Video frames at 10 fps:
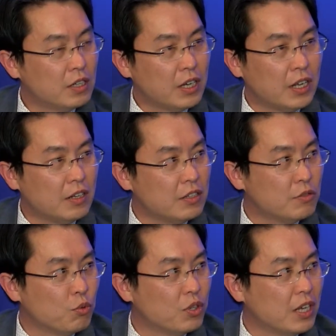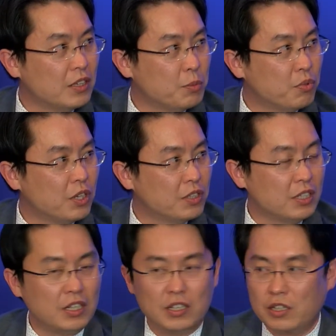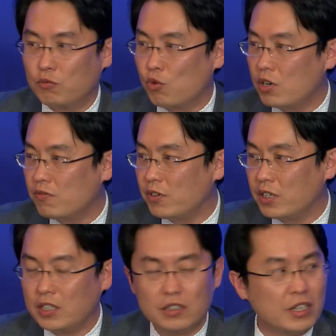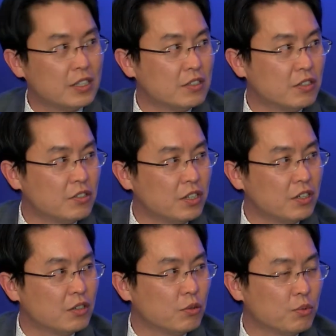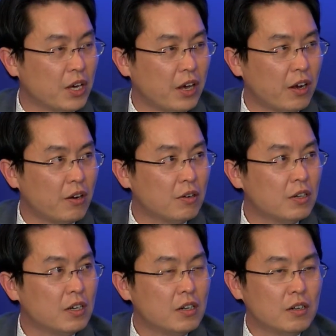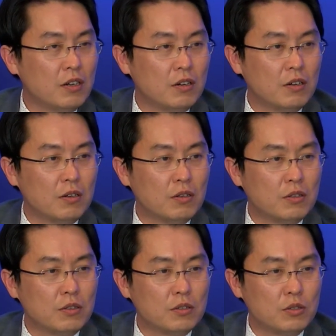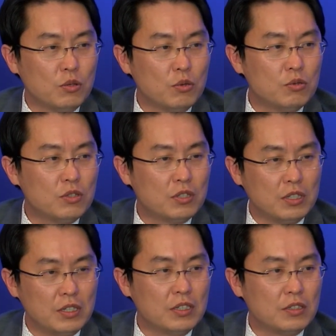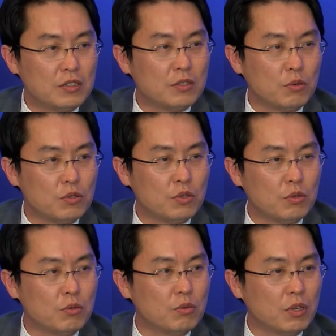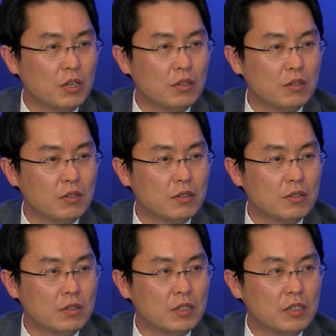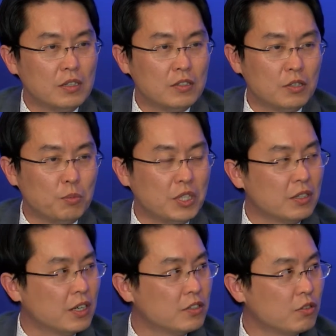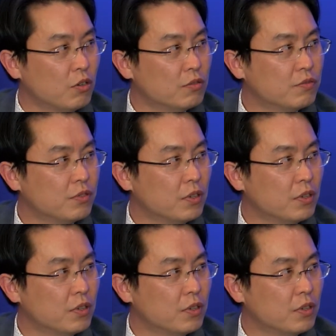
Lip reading: at least one antiplatelet and warfarin. That's a standard of care. Those is also something not solved.